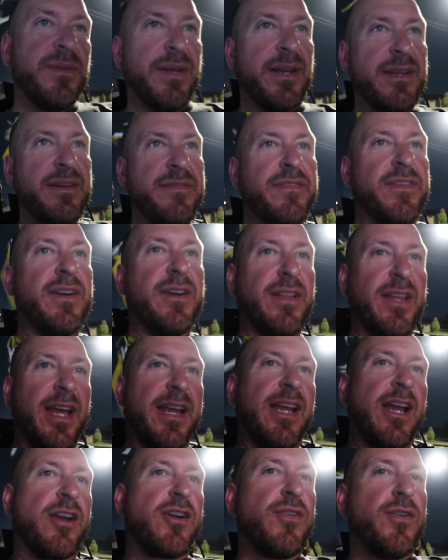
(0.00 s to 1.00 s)
What if they're
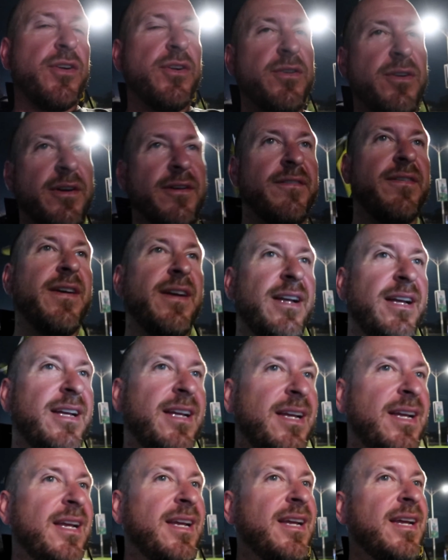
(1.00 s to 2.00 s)
like a crew of
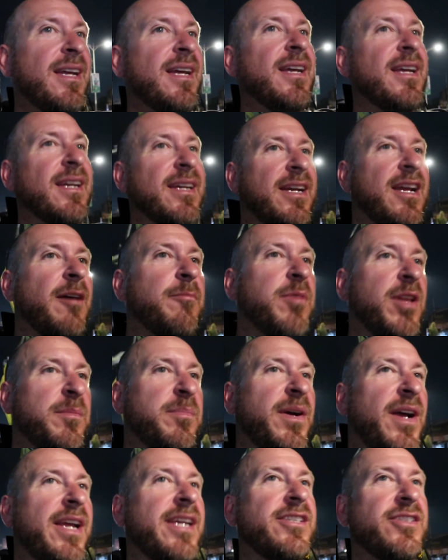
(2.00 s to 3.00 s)
a couple
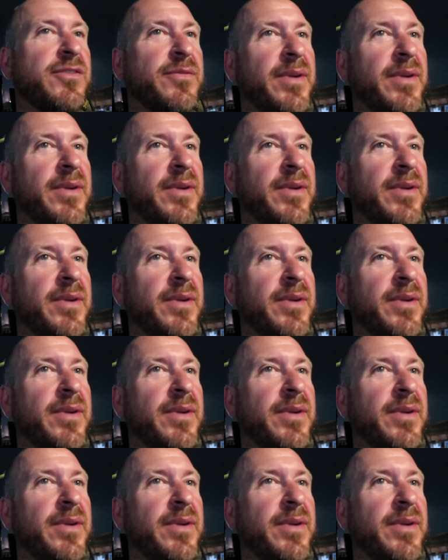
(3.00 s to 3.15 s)
of bikes,